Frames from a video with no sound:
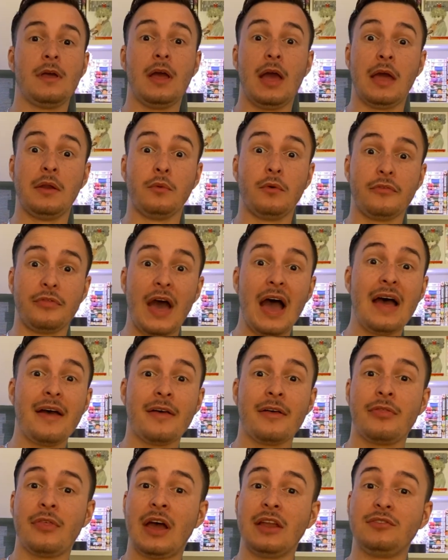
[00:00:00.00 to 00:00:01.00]
And with
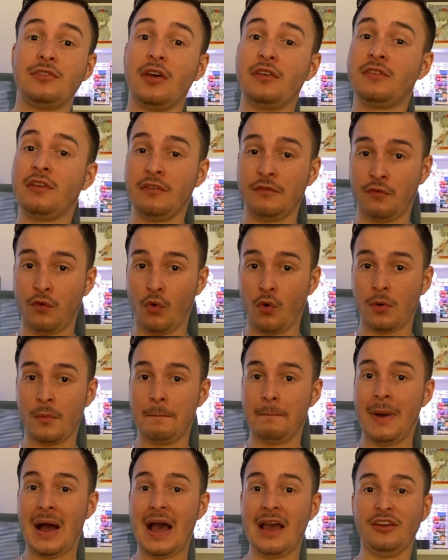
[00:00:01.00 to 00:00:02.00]
that, that does it for
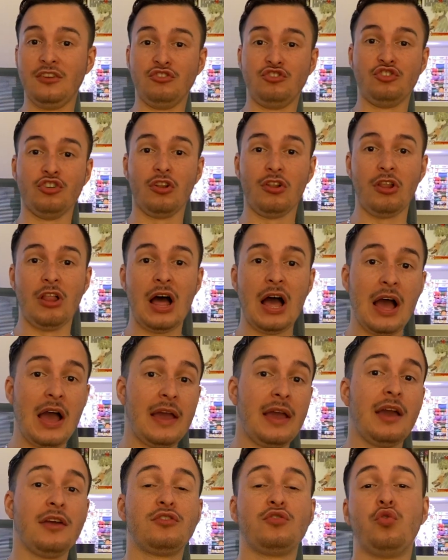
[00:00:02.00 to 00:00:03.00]
my
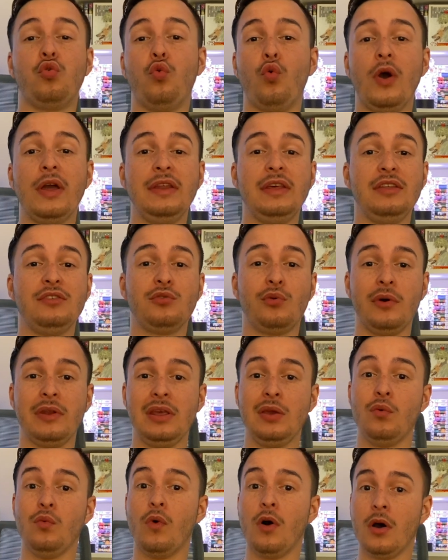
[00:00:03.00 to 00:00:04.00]
July
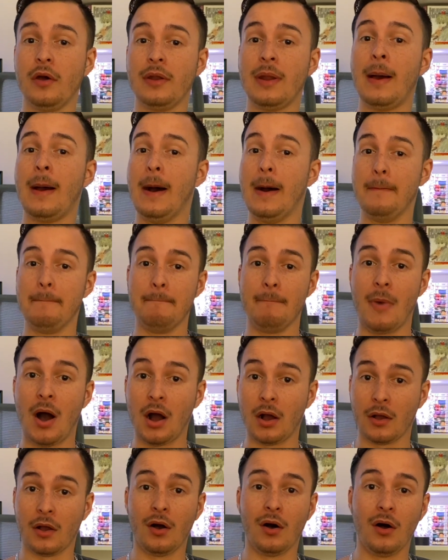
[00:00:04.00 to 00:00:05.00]
2021
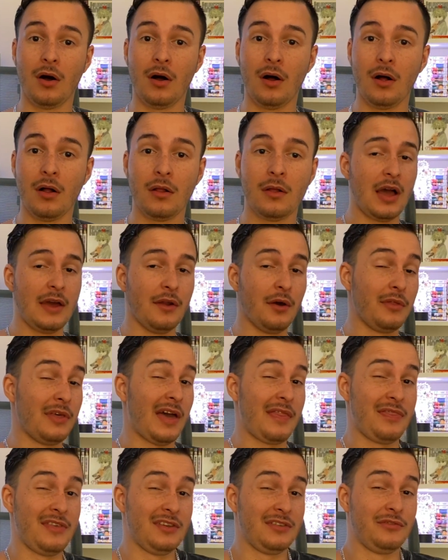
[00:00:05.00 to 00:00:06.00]
manga haul. I know
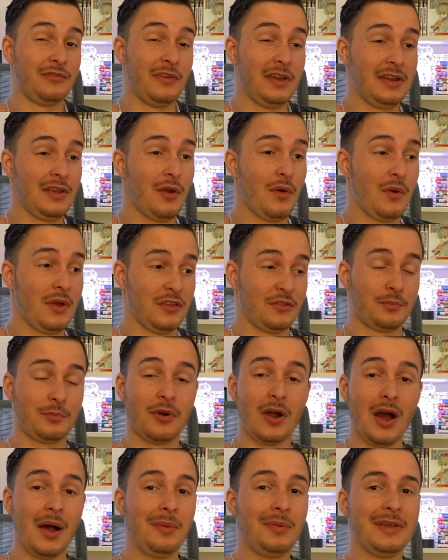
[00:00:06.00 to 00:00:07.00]
that this video is
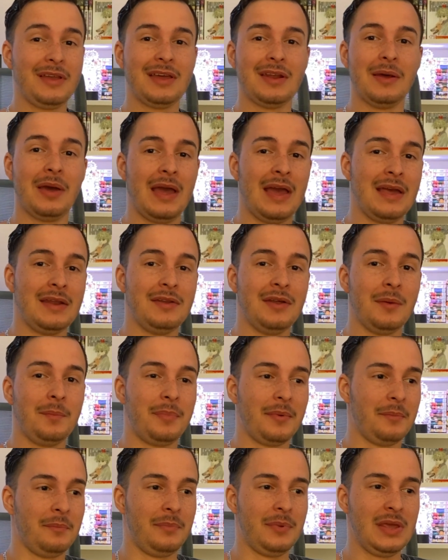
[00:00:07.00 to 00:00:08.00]
probably gonna end up
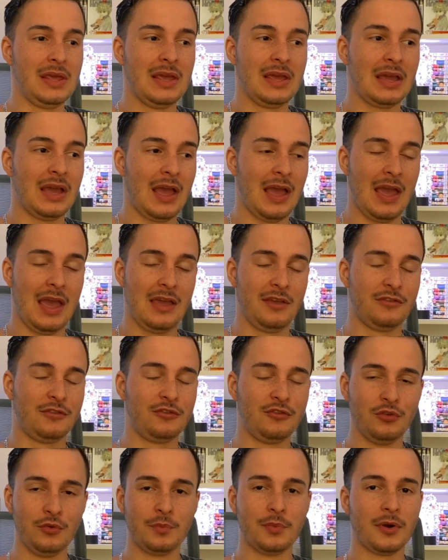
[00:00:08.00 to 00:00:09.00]
being a
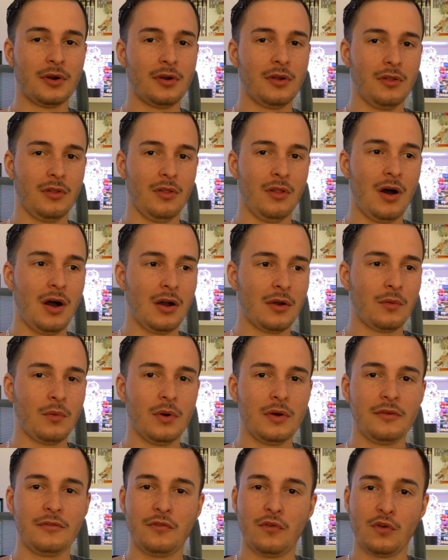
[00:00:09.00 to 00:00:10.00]
super long
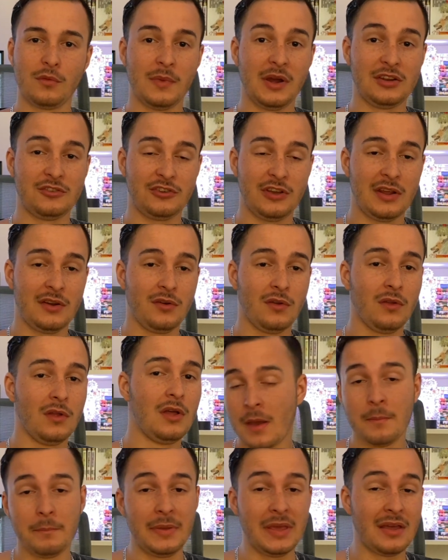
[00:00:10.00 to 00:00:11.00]
one for my channel
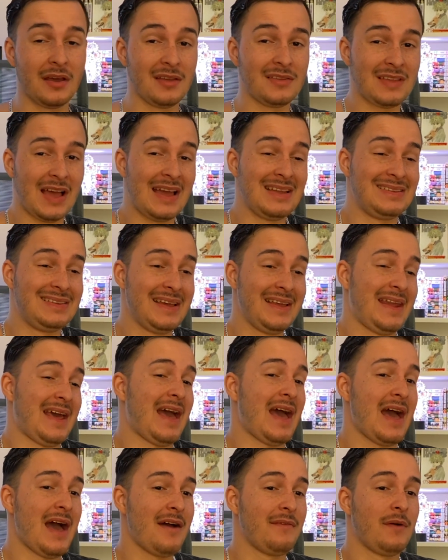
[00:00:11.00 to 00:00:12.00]
because I did
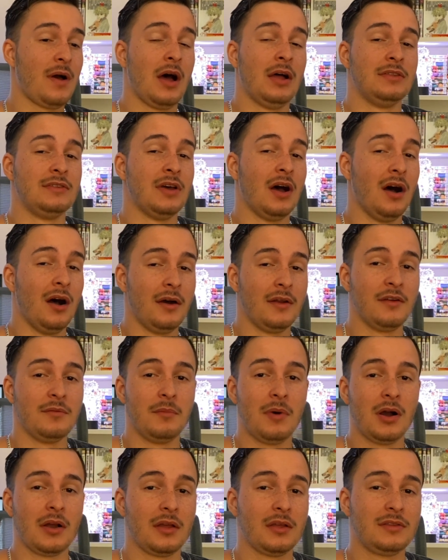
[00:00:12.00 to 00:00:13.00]
have a ton of
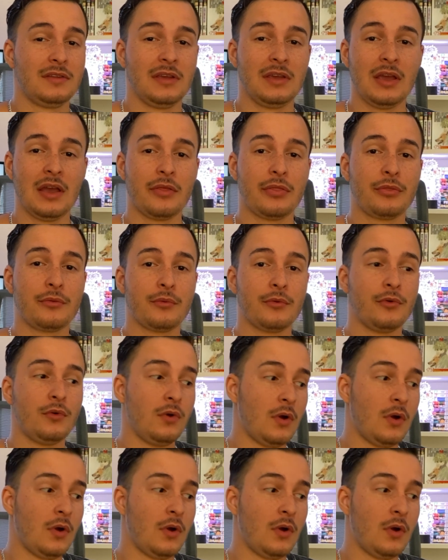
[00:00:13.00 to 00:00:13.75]
manga to get through,